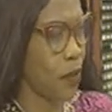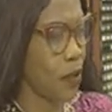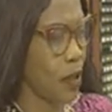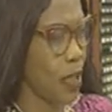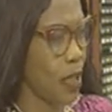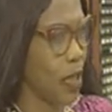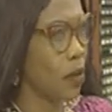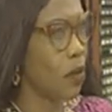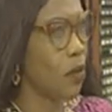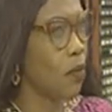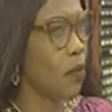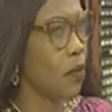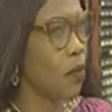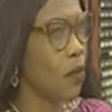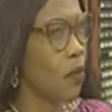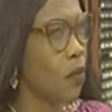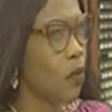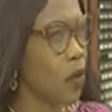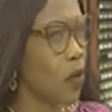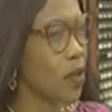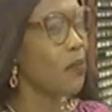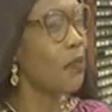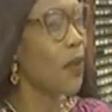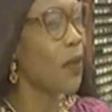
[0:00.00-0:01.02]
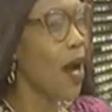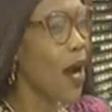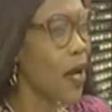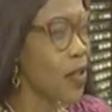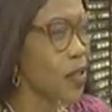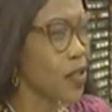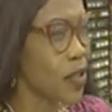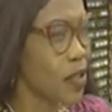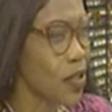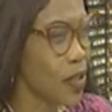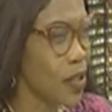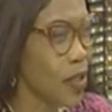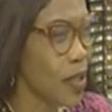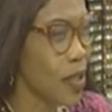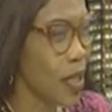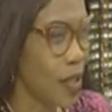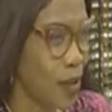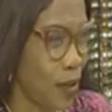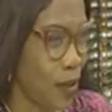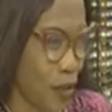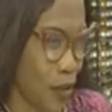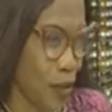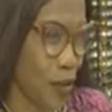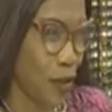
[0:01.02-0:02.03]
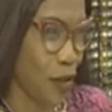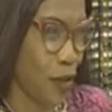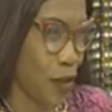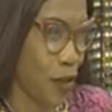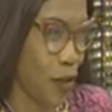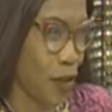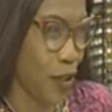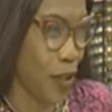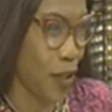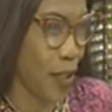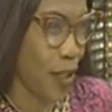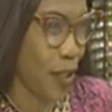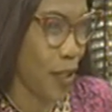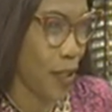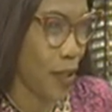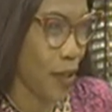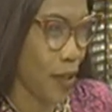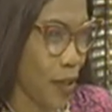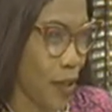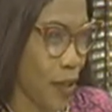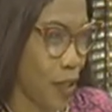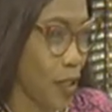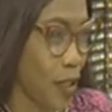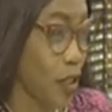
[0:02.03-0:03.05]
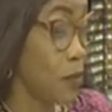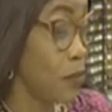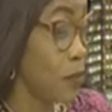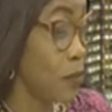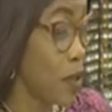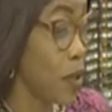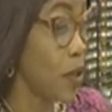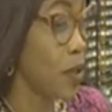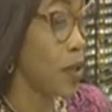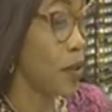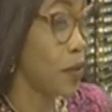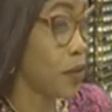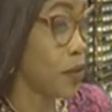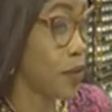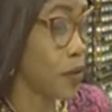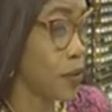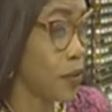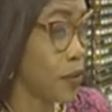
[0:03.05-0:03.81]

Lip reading: Along what party ideology did he emerge?